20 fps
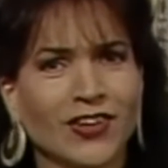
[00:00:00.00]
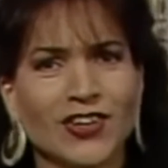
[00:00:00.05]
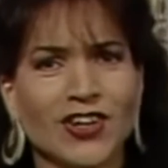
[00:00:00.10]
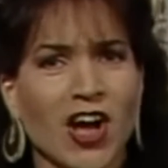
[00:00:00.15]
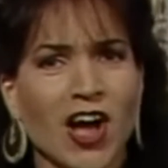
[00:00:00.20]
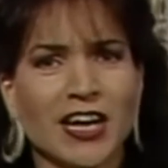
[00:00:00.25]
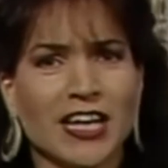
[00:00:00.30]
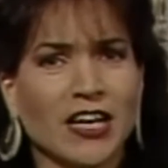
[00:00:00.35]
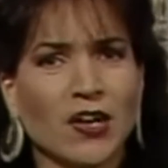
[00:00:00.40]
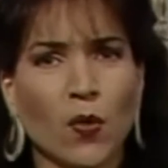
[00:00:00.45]

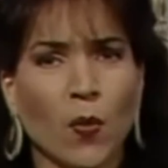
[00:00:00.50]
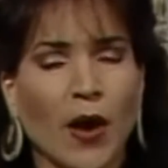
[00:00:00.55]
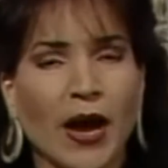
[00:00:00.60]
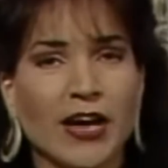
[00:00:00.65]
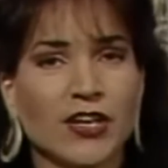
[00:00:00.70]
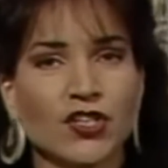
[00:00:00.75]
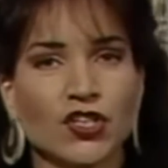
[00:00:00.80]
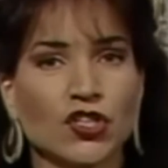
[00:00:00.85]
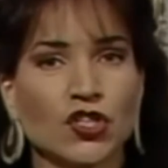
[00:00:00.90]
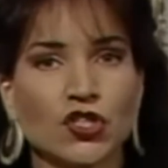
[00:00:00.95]
They're not
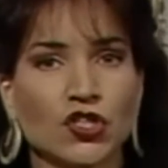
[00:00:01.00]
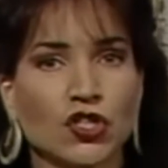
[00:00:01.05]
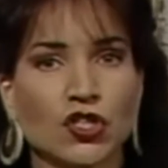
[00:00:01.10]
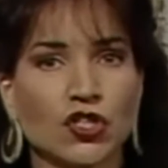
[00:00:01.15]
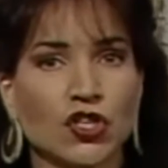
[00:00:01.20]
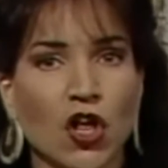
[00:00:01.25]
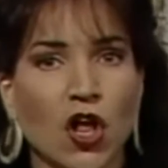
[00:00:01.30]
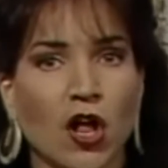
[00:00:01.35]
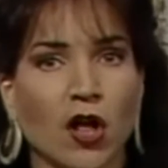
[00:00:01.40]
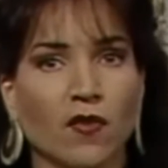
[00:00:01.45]
equations
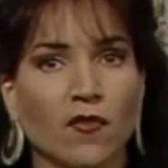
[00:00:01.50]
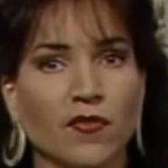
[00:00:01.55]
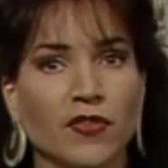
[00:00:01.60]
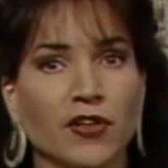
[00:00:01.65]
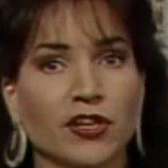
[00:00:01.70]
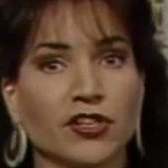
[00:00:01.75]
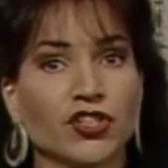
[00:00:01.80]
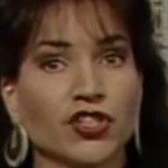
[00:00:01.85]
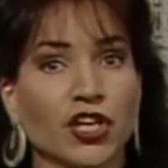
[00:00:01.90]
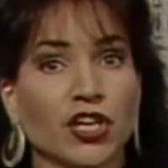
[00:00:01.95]
to
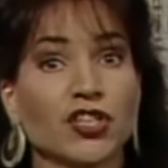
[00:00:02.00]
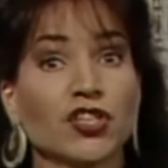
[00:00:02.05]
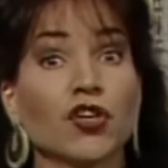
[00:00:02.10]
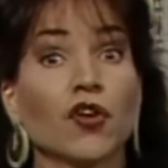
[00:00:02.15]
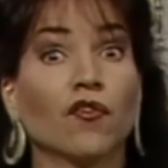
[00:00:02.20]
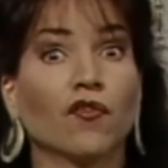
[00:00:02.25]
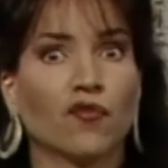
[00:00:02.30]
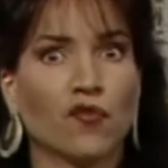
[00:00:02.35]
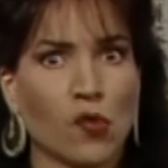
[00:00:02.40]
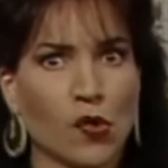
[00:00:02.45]
solve. They're
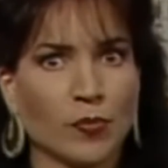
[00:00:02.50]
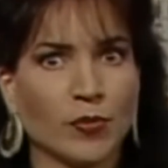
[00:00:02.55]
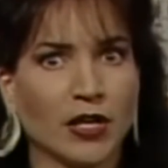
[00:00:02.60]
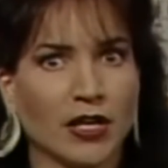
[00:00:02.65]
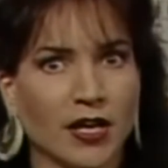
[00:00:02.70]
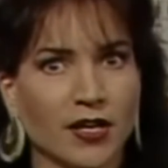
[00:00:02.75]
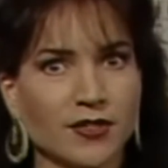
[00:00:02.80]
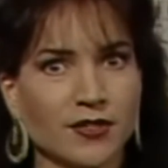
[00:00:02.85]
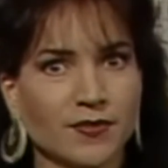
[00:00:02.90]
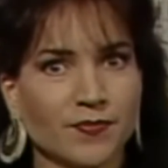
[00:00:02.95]
just
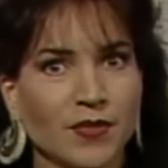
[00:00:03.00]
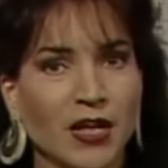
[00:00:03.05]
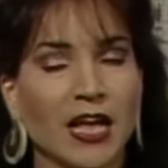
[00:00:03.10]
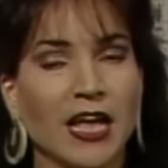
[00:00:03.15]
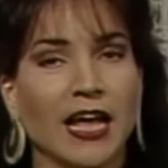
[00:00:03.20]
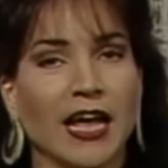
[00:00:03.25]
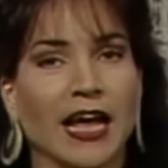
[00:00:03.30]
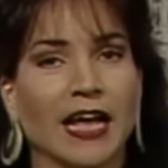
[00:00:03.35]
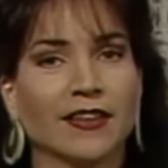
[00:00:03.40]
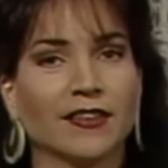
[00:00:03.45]
formulas,
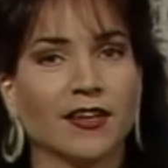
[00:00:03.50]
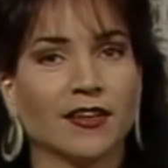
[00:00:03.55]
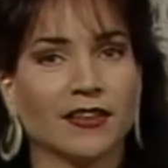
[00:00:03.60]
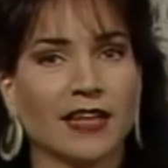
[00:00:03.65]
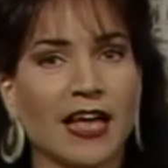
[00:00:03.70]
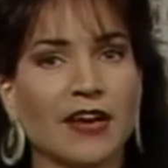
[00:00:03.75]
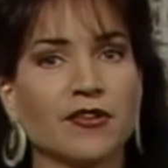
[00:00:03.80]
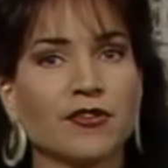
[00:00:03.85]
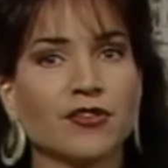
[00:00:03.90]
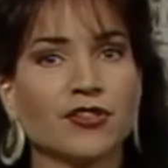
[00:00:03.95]
and
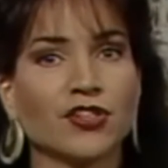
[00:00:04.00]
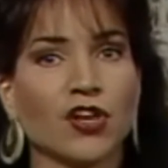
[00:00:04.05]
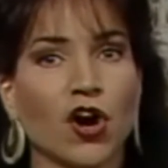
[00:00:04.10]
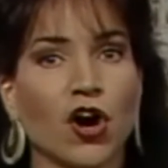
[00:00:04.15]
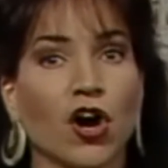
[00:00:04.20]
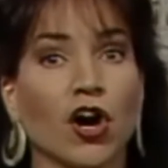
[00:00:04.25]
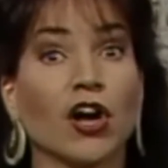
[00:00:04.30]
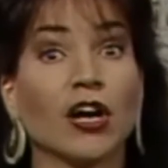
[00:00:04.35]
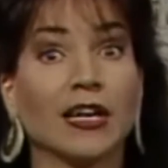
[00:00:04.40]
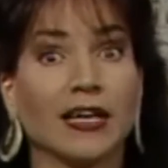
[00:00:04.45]
the letters
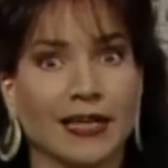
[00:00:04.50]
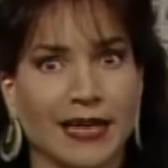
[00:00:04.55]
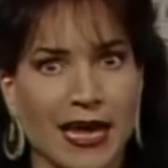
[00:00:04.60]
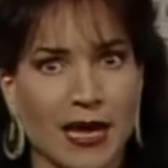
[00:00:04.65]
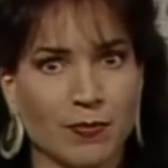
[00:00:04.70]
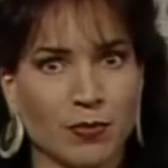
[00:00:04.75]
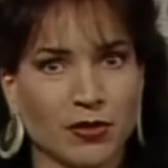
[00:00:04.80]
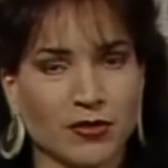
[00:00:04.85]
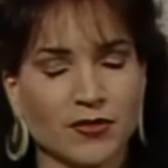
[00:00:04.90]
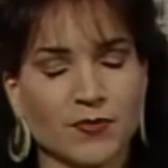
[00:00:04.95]
are
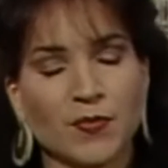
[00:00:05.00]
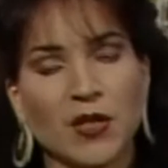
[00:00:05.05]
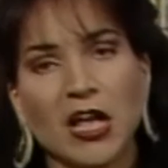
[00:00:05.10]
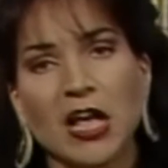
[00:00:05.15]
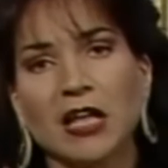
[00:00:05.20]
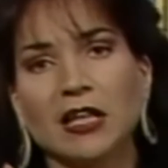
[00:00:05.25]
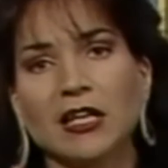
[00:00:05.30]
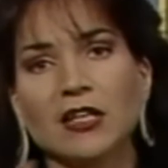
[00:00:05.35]
labels.